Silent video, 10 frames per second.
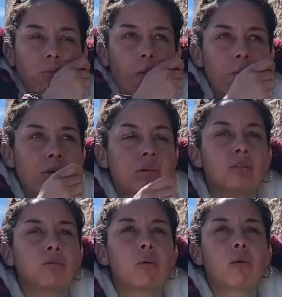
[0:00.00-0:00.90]
Or like a
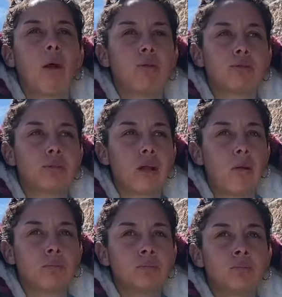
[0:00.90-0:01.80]
smoke island and whatnot.
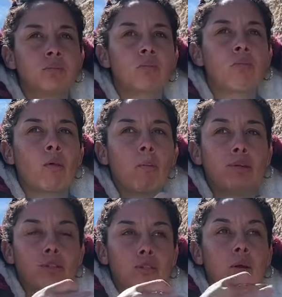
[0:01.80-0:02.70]
But
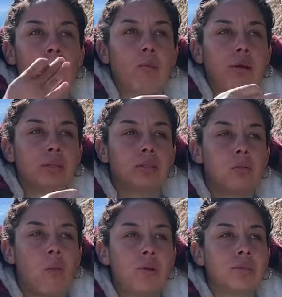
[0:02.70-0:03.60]
there's certain ways
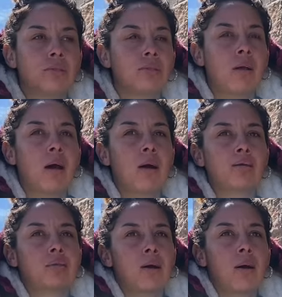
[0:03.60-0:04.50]
how
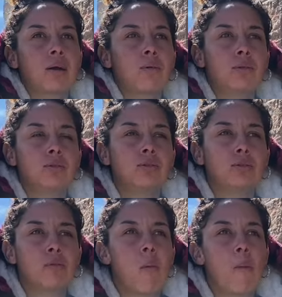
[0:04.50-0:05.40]
to talk and what to
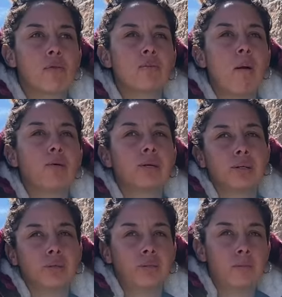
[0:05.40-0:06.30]
do to mm-hmm. be able to
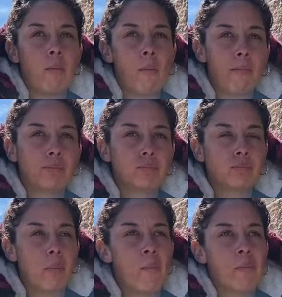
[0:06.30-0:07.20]
get it, you know?
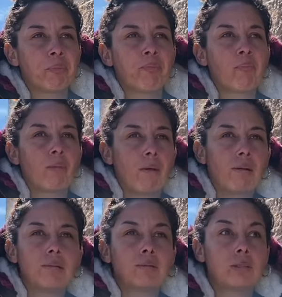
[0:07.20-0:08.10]

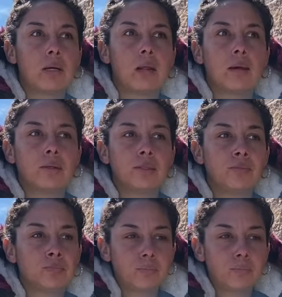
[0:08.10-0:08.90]
Even if it's not like a